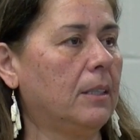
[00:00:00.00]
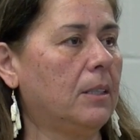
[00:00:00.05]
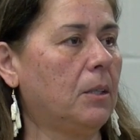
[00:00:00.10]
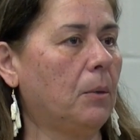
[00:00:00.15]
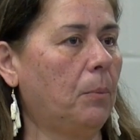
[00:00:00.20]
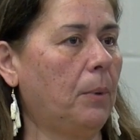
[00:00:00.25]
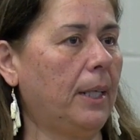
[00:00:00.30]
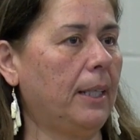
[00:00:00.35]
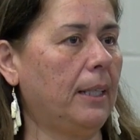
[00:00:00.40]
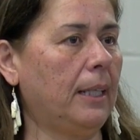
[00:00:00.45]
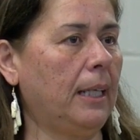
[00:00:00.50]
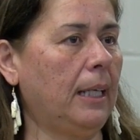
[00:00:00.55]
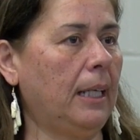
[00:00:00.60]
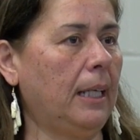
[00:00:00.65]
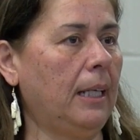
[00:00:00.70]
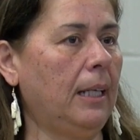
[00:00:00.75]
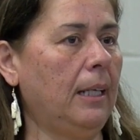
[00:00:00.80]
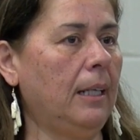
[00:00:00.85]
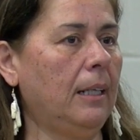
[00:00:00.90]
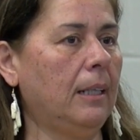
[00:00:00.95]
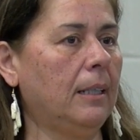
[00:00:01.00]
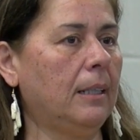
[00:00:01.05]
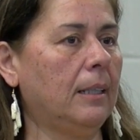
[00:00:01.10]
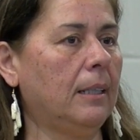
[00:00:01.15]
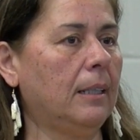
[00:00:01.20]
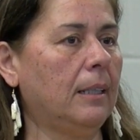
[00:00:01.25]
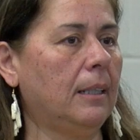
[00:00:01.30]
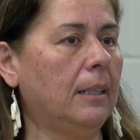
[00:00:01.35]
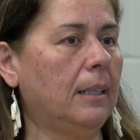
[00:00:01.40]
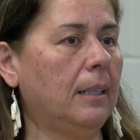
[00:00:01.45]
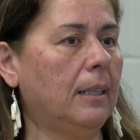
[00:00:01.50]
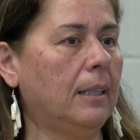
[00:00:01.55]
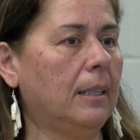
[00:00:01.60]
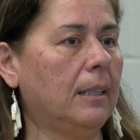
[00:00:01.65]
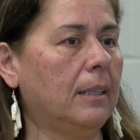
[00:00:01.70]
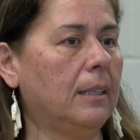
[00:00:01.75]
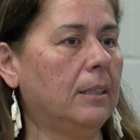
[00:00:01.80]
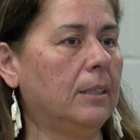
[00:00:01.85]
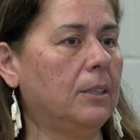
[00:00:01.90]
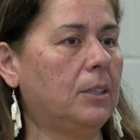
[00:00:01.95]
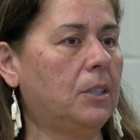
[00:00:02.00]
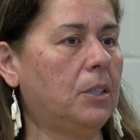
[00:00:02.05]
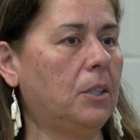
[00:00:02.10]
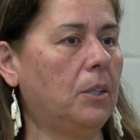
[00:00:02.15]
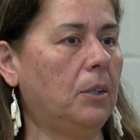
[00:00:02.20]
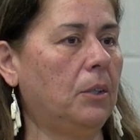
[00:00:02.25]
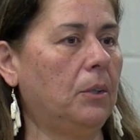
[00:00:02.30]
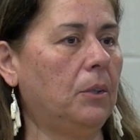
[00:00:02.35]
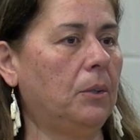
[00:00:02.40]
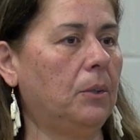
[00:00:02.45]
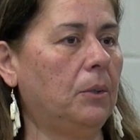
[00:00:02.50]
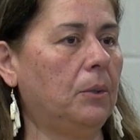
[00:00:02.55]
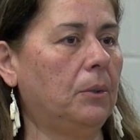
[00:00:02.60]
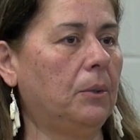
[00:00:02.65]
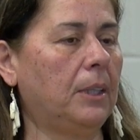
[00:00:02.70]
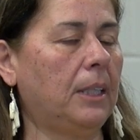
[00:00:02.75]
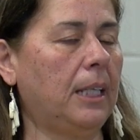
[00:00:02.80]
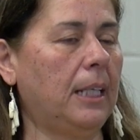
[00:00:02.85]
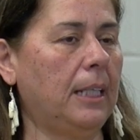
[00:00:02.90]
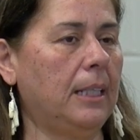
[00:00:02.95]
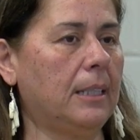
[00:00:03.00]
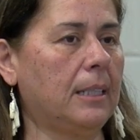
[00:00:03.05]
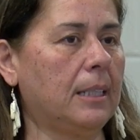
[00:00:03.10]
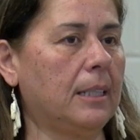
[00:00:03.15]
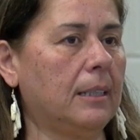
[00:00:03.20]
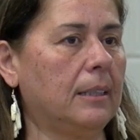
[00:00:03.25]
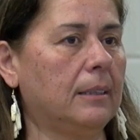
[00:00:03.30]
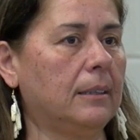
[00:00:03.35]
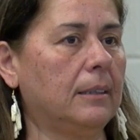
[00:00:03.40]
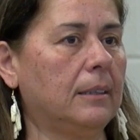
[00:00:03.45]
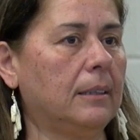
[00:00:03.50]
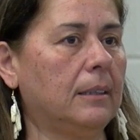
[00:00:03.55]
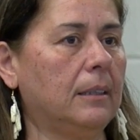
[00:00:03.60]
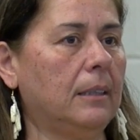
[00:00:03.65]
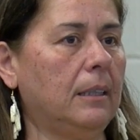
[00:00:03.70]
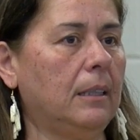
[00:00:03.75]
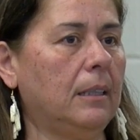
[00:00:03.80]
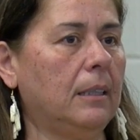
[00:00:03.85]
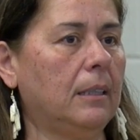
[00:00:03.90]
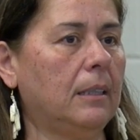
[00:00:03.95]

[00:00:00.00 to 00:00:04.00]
Whitney, to Keaton,